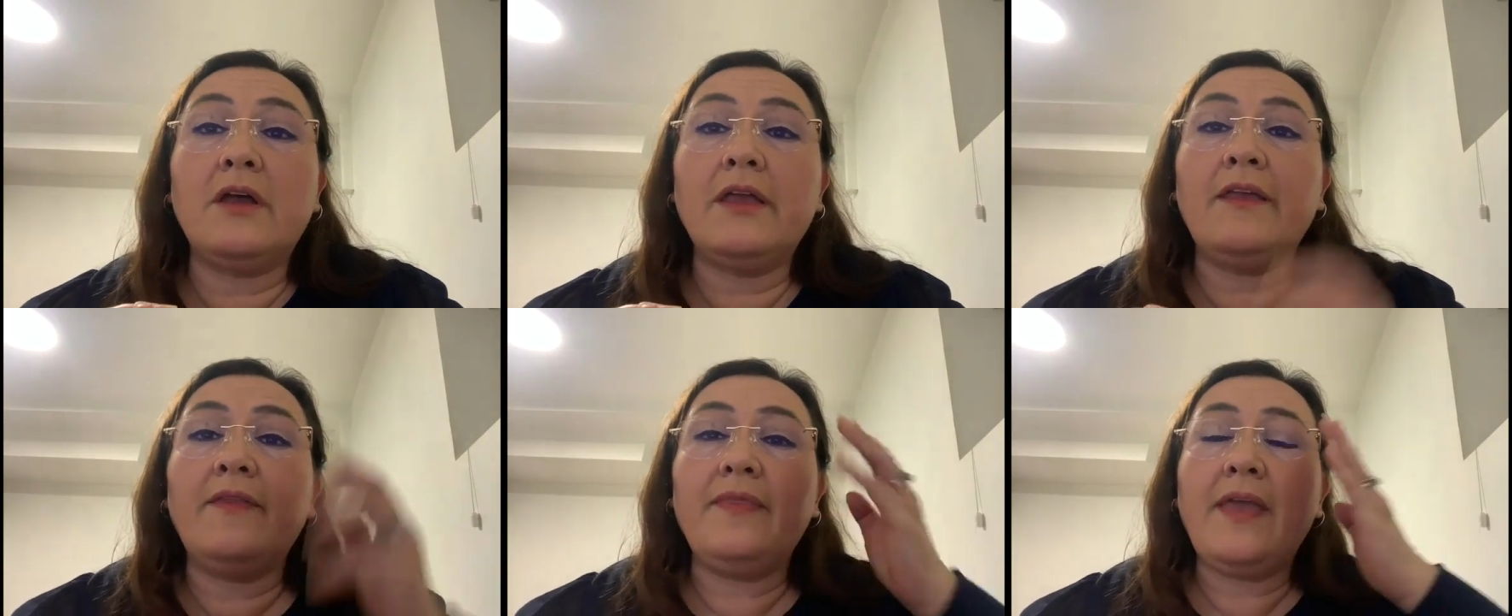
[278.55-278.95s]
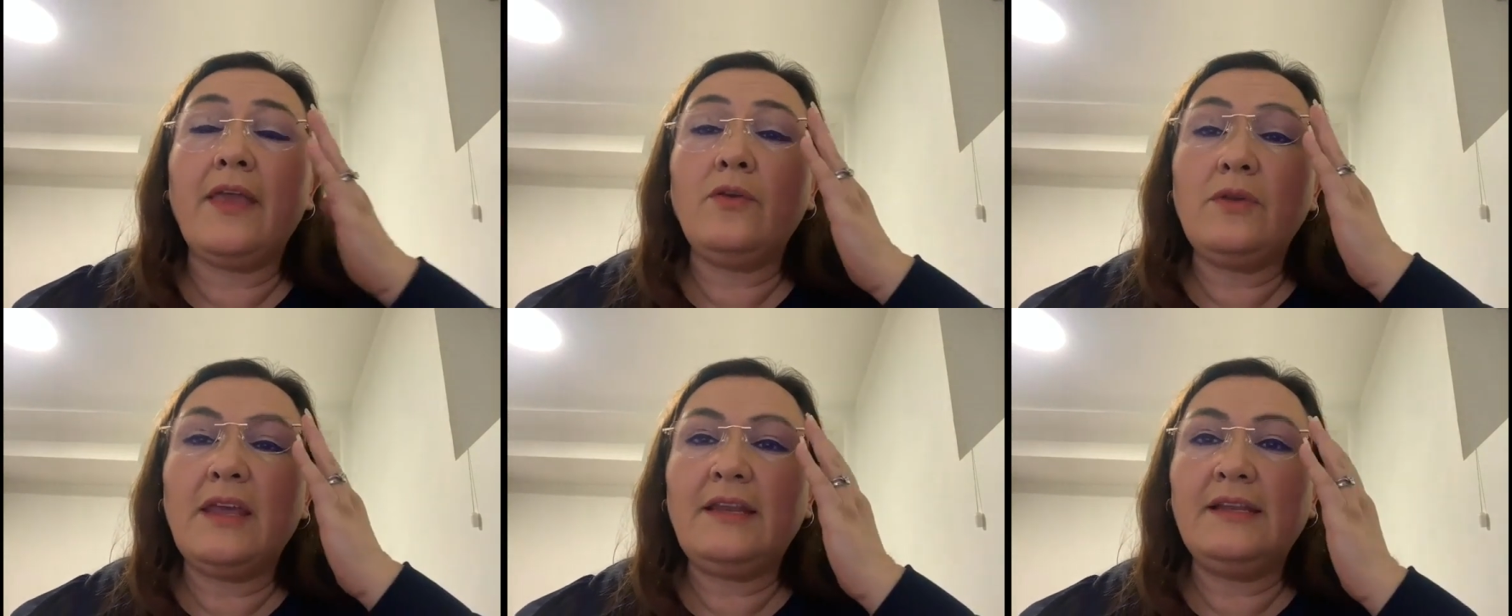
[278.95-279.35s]
in the
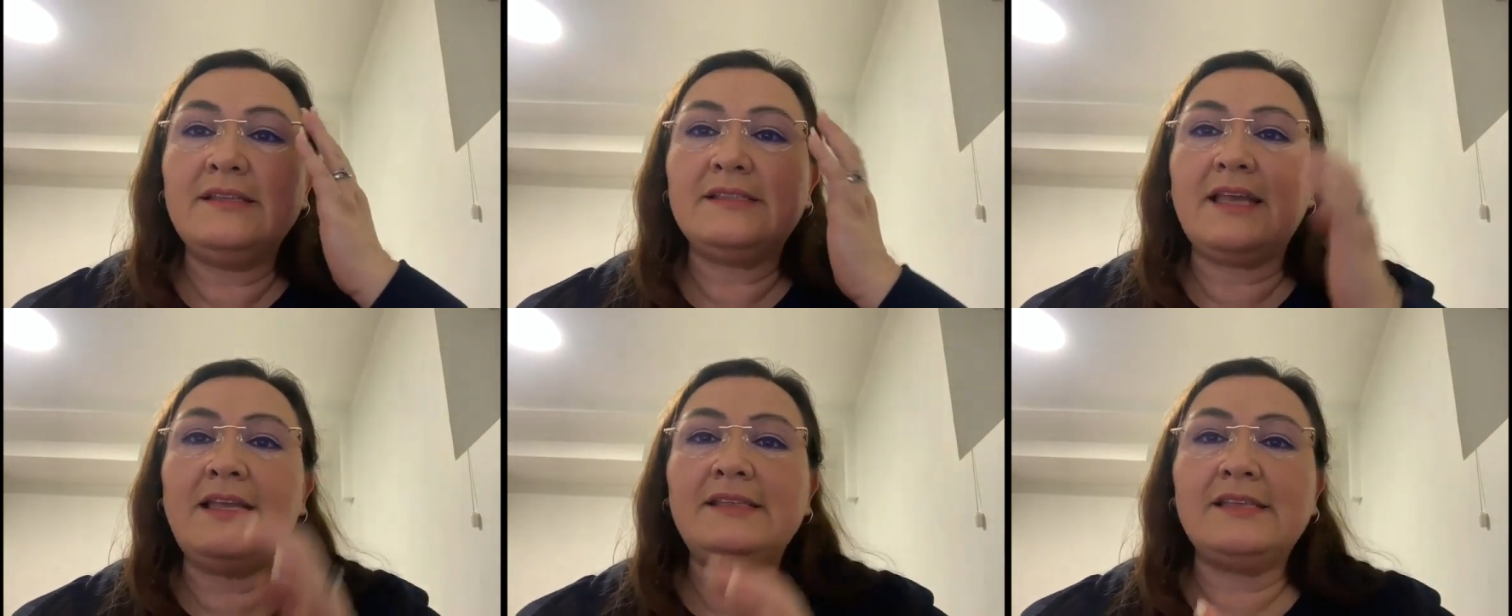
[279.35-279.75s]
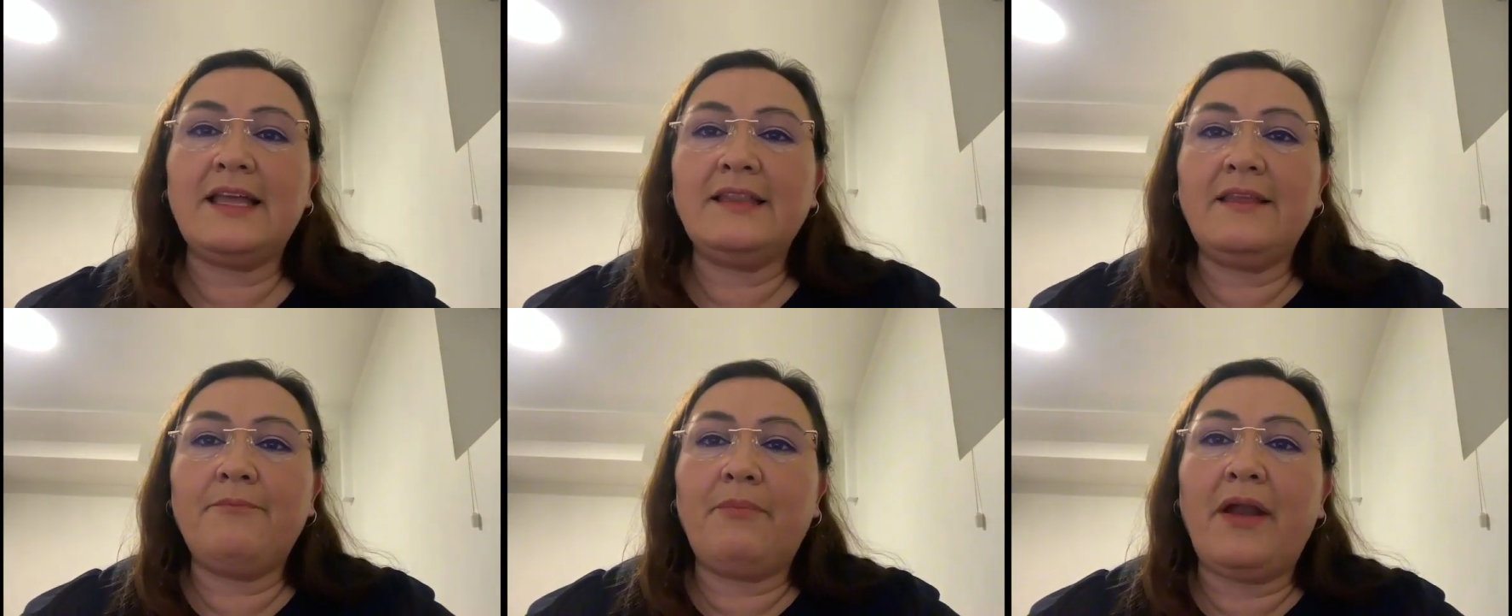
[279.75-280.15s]
United States
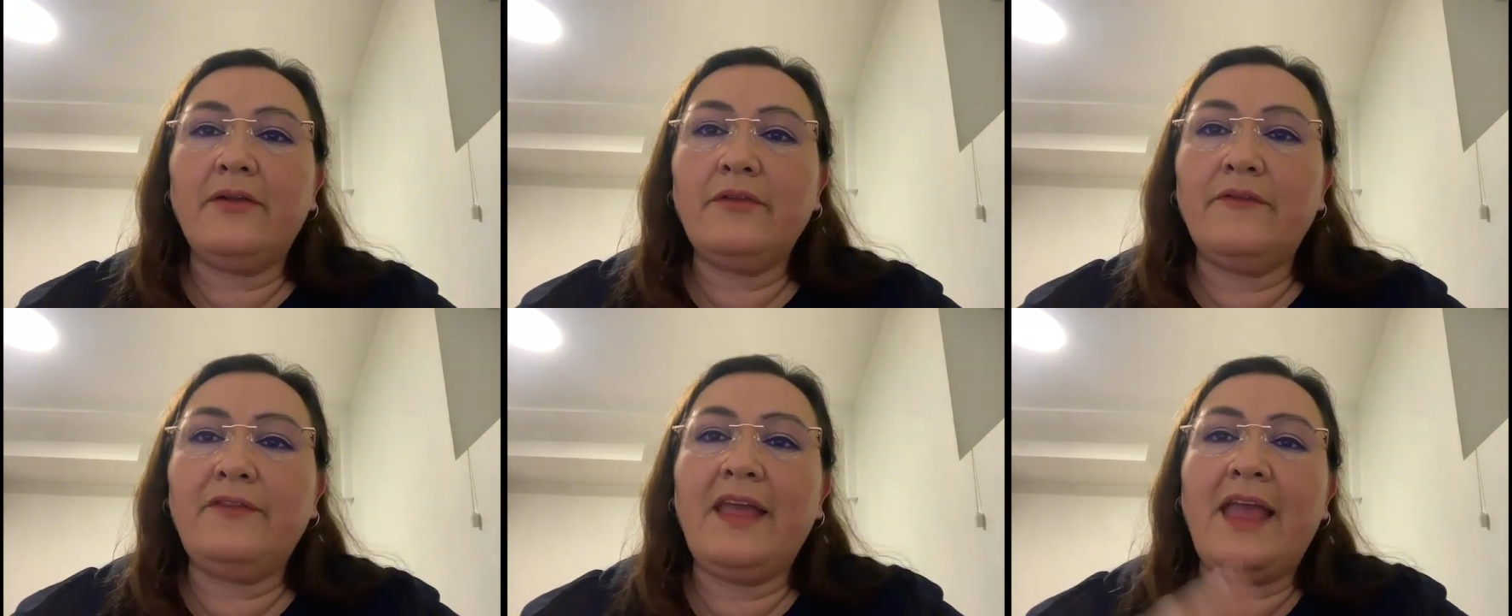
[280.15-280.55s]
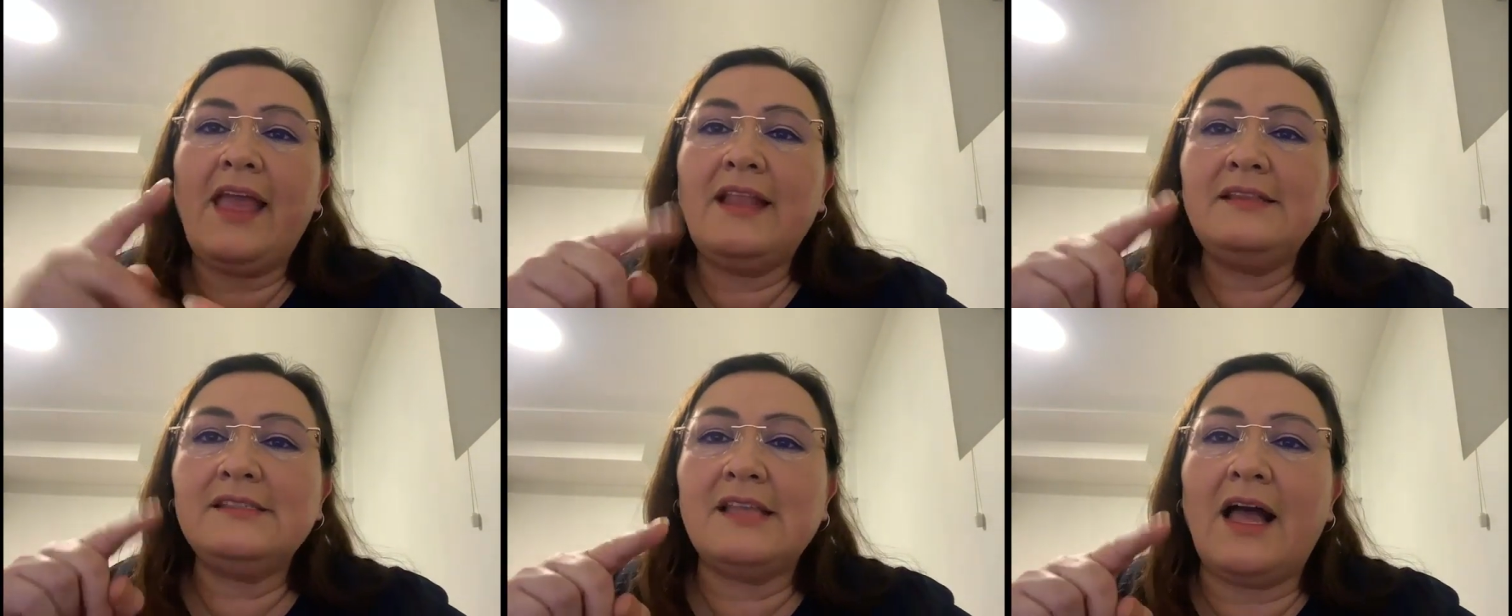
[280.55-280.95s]
and the part of the
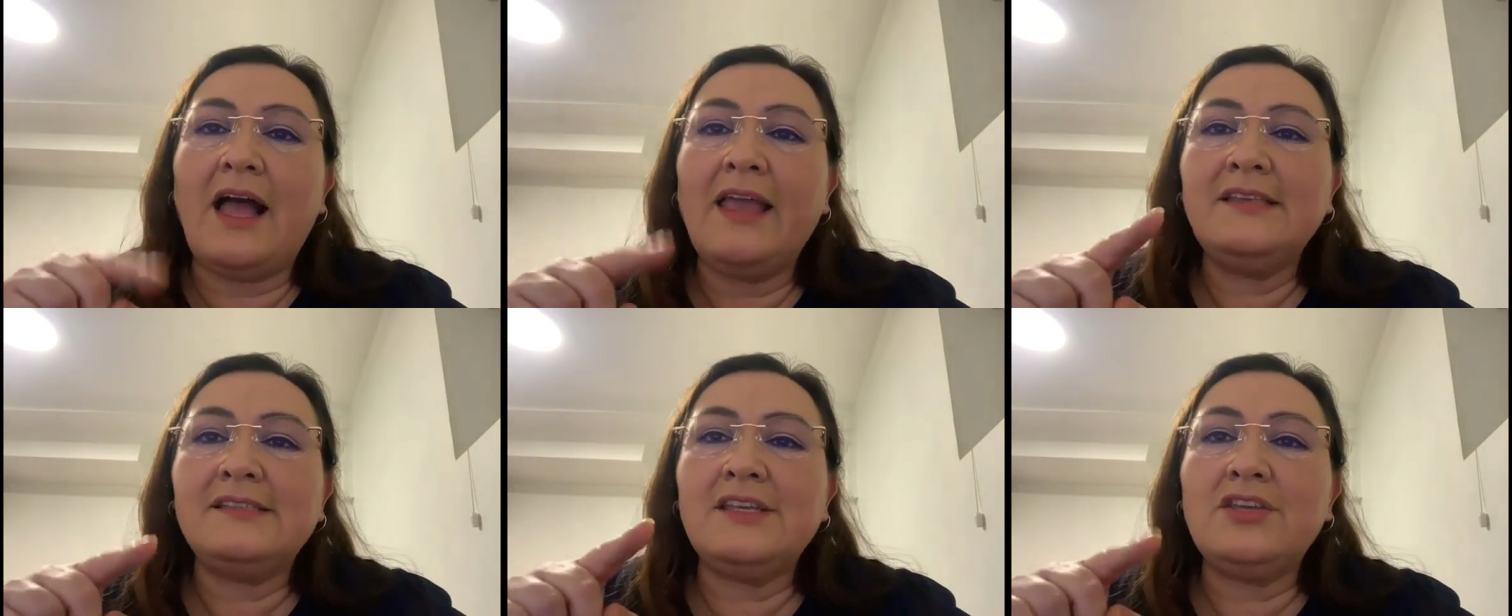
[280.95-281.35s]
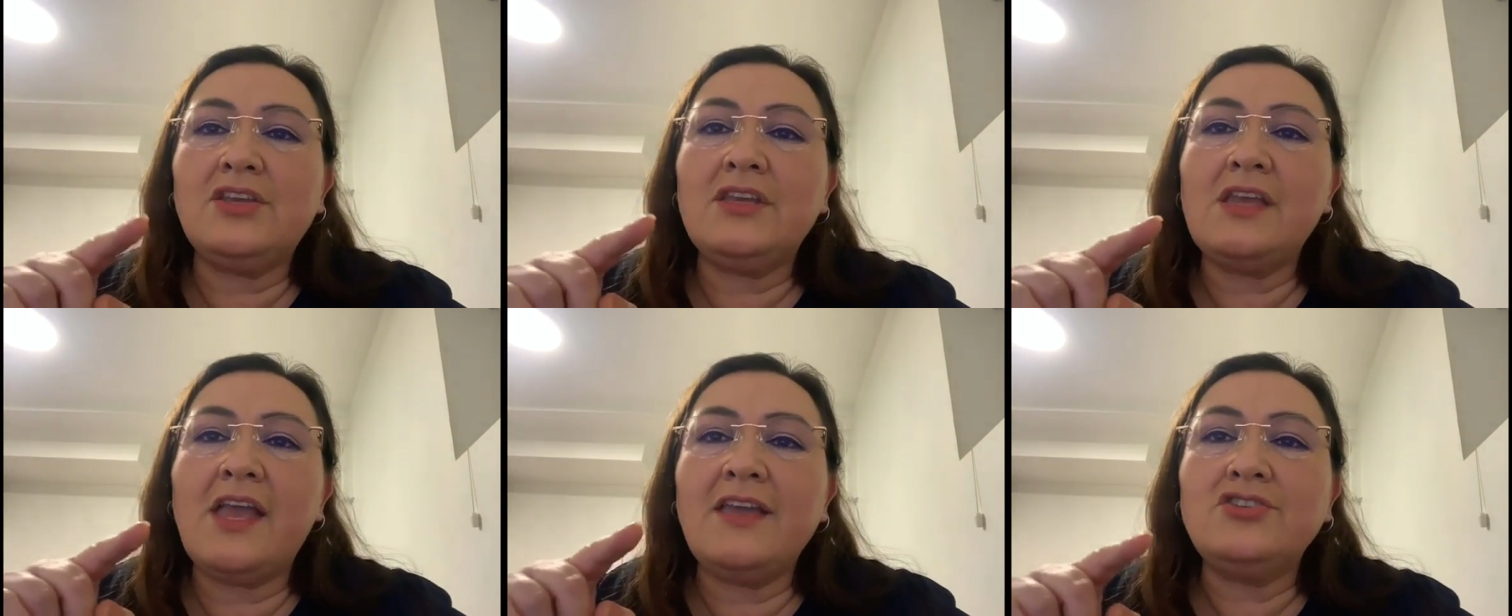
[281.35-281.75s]

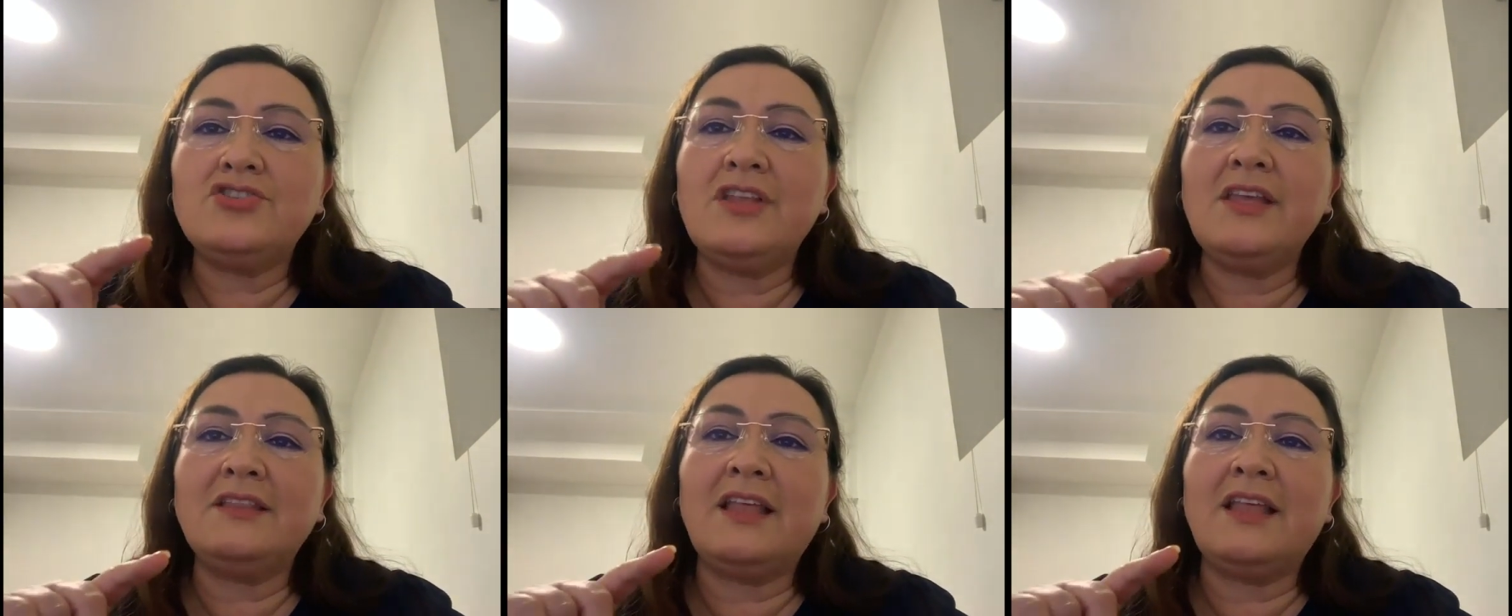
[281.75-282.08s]
NICEHD,